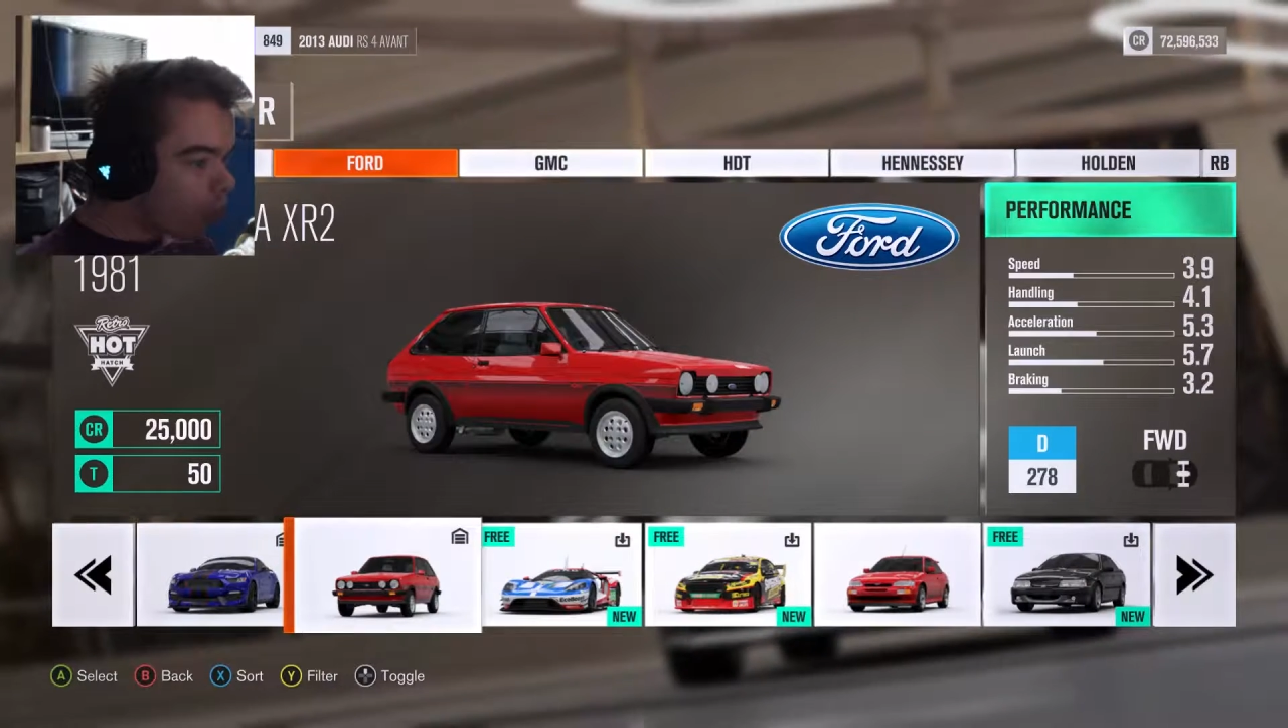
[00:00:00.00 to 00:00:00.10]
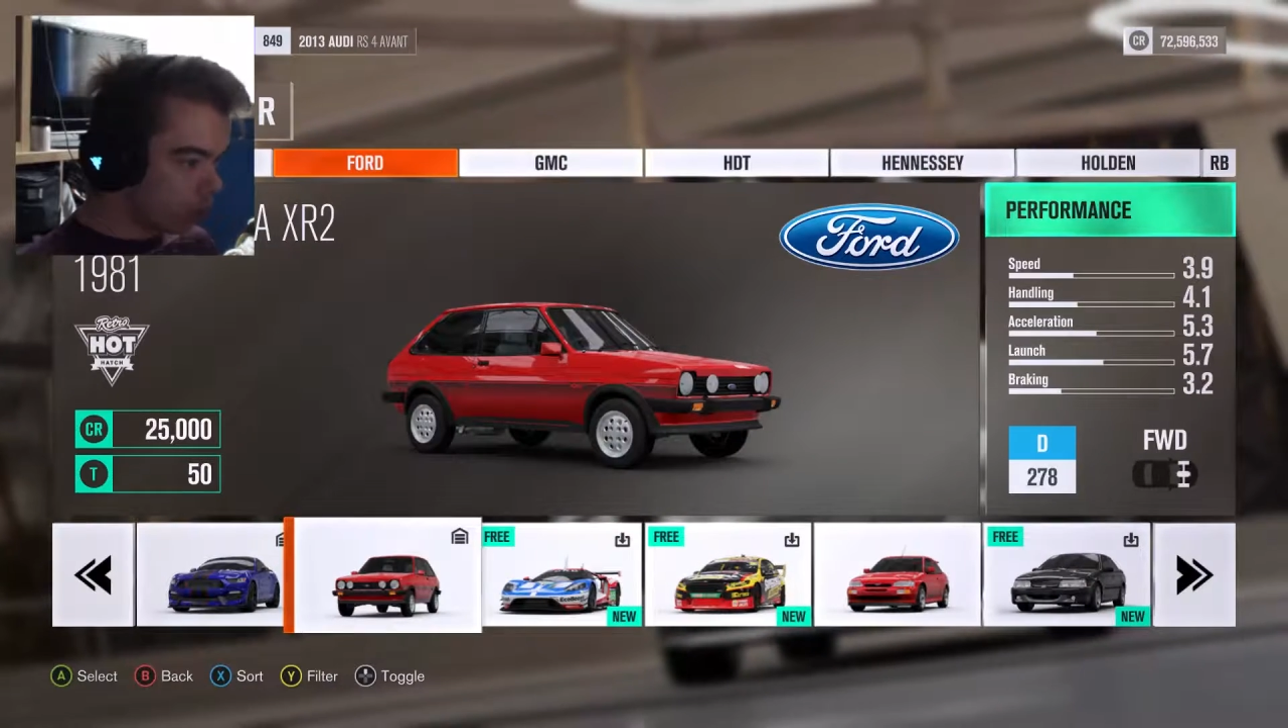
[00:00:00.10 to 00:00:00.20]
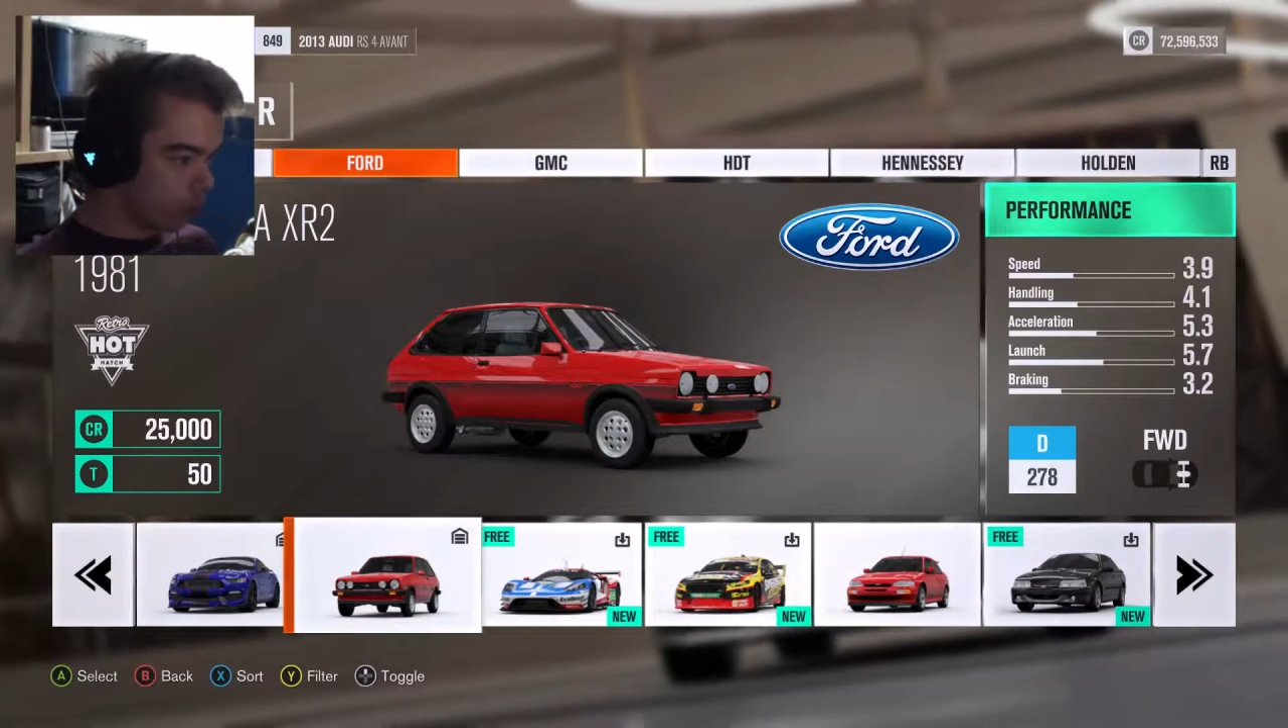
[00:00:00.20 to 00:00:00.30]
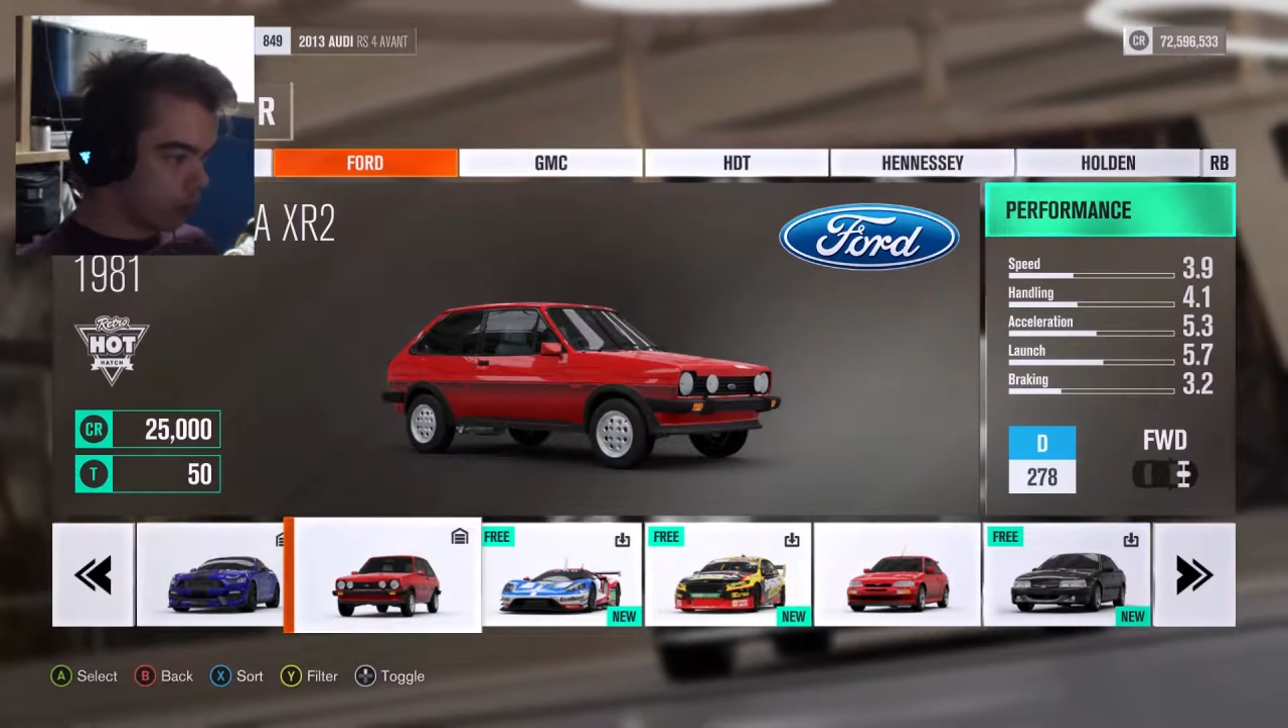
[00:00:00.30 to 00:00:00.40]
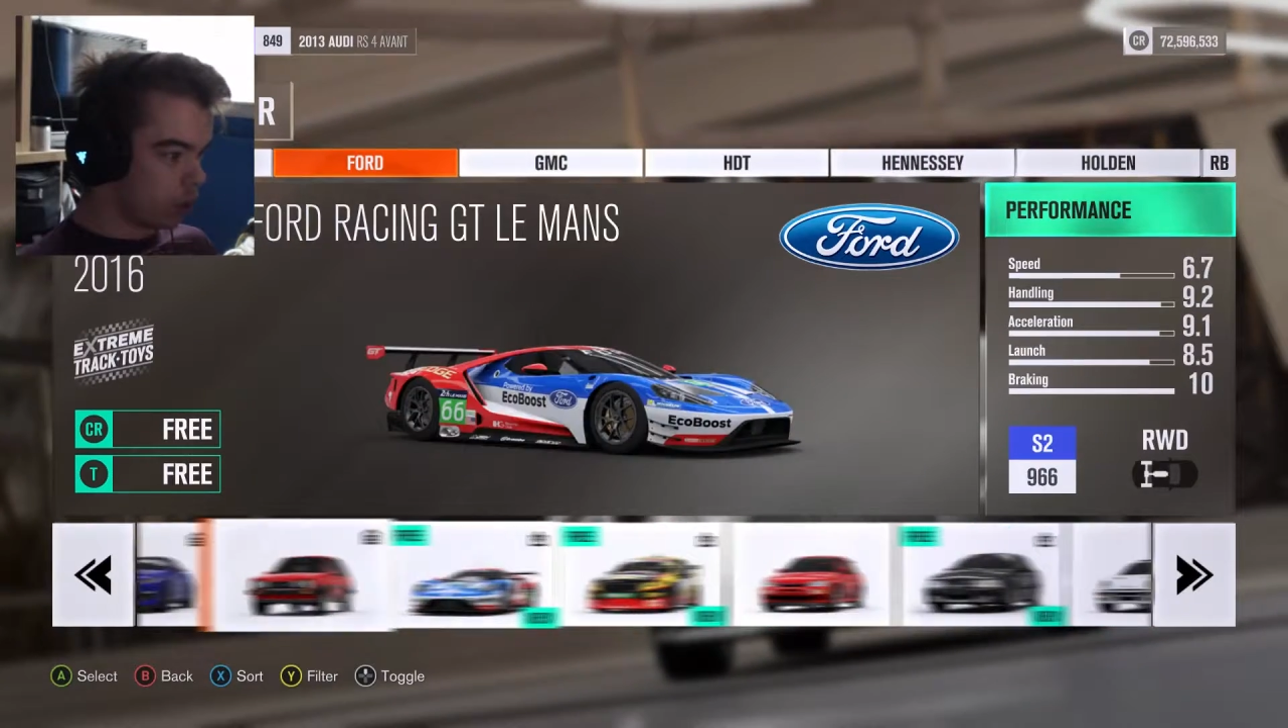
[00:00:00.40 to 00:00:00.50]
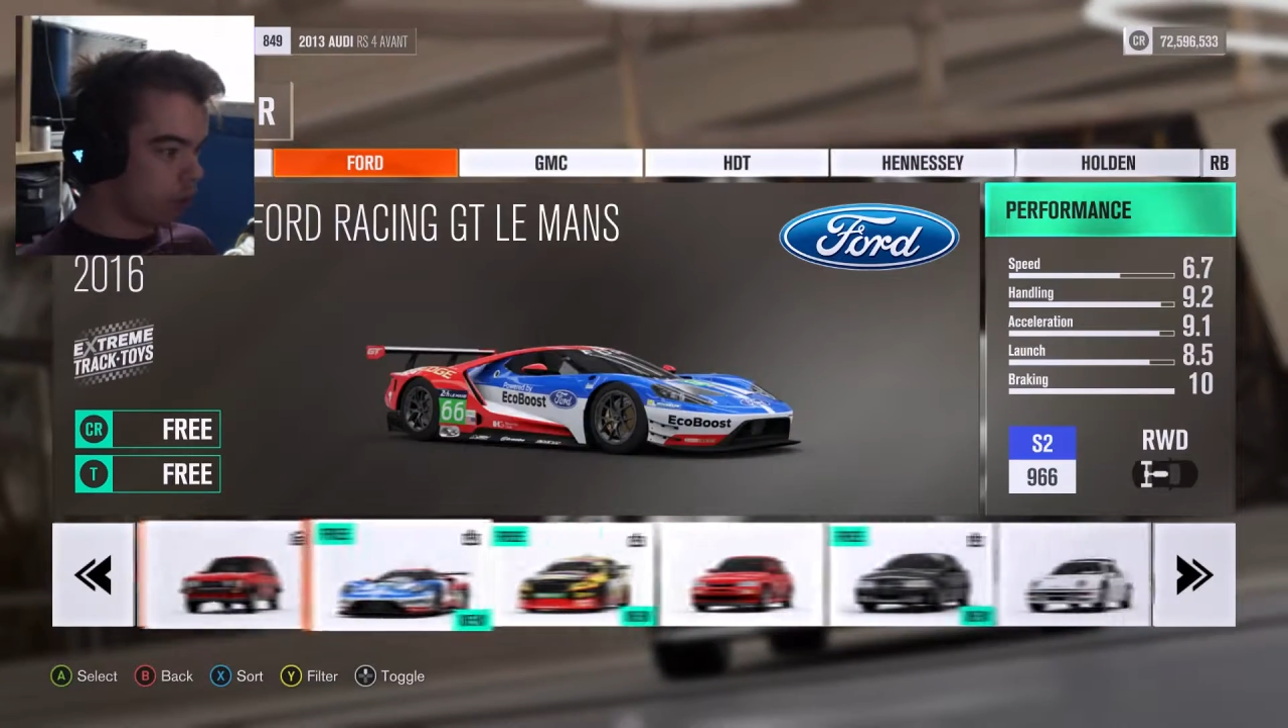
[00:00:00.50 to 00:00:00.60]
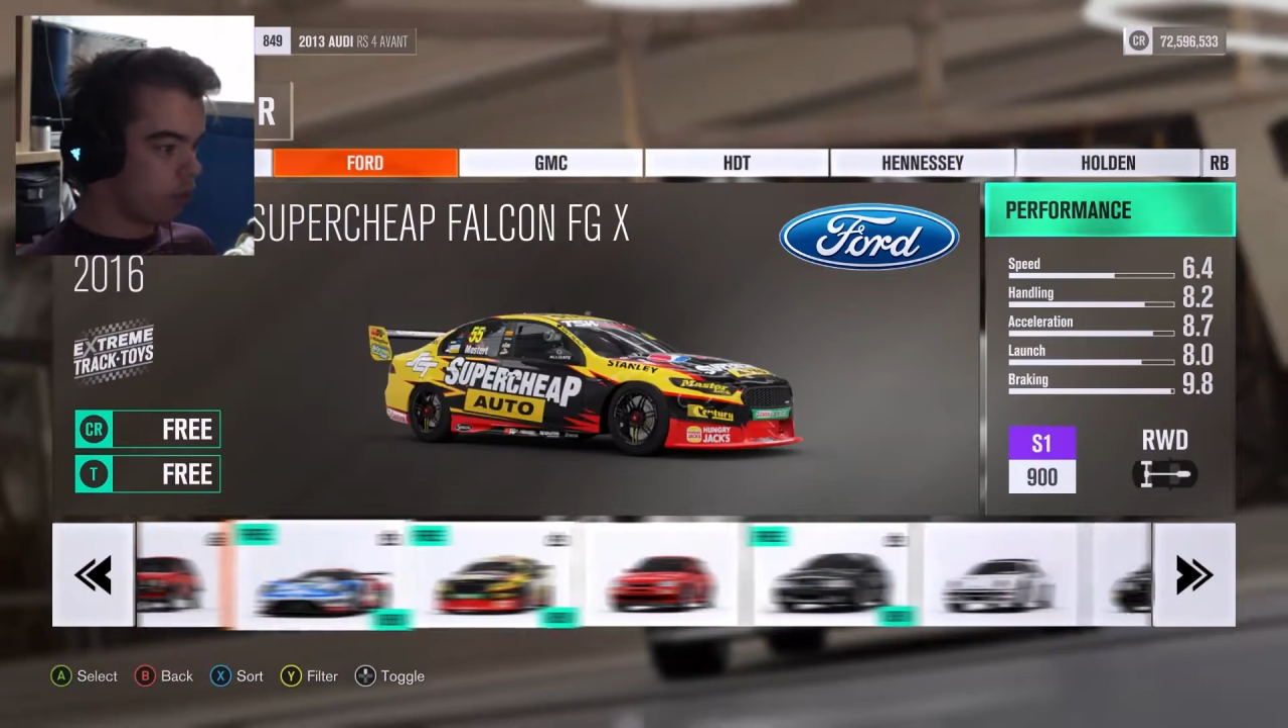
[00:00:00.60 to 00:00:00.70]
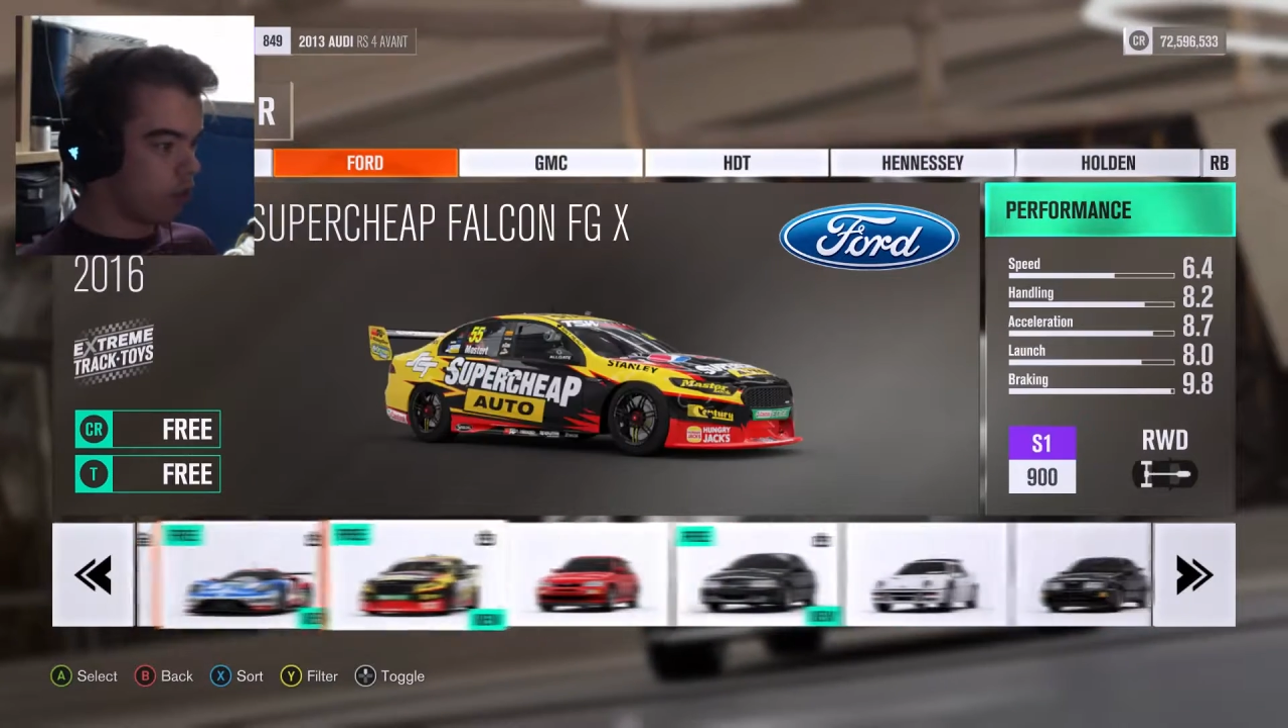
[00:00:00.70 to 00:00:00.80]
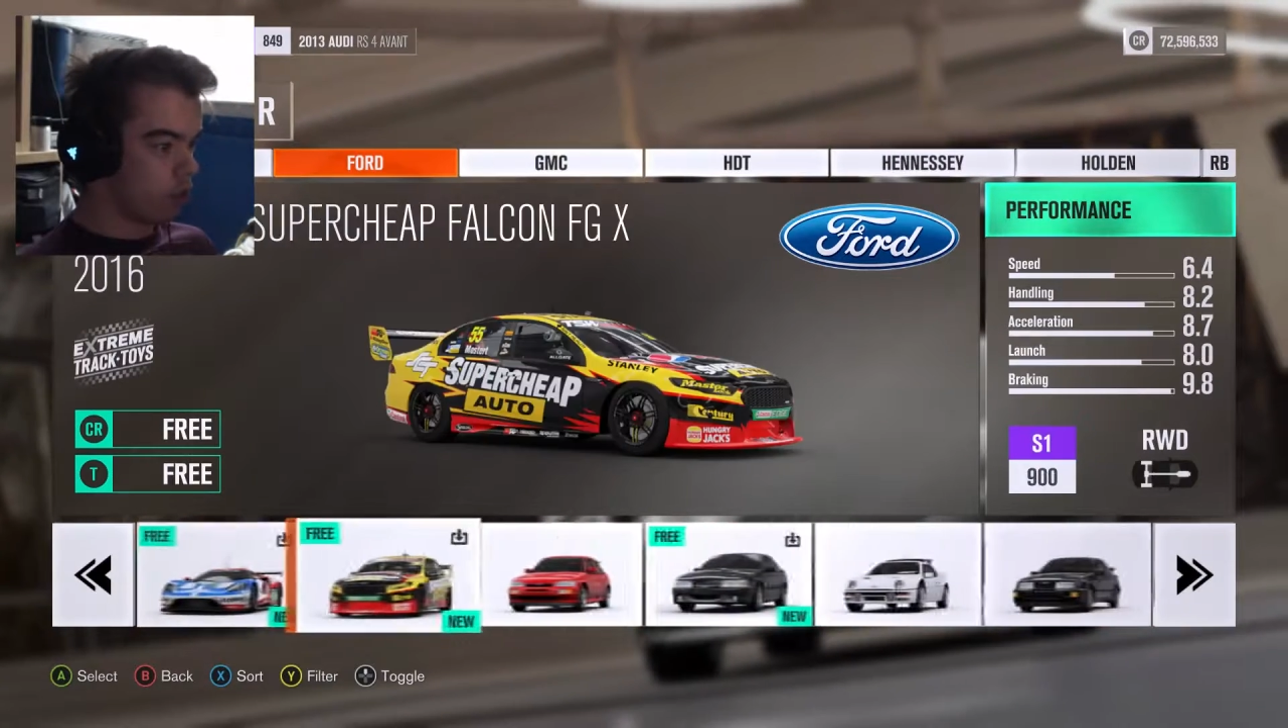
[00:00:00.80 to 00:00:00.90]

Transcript: That's from wheel drive.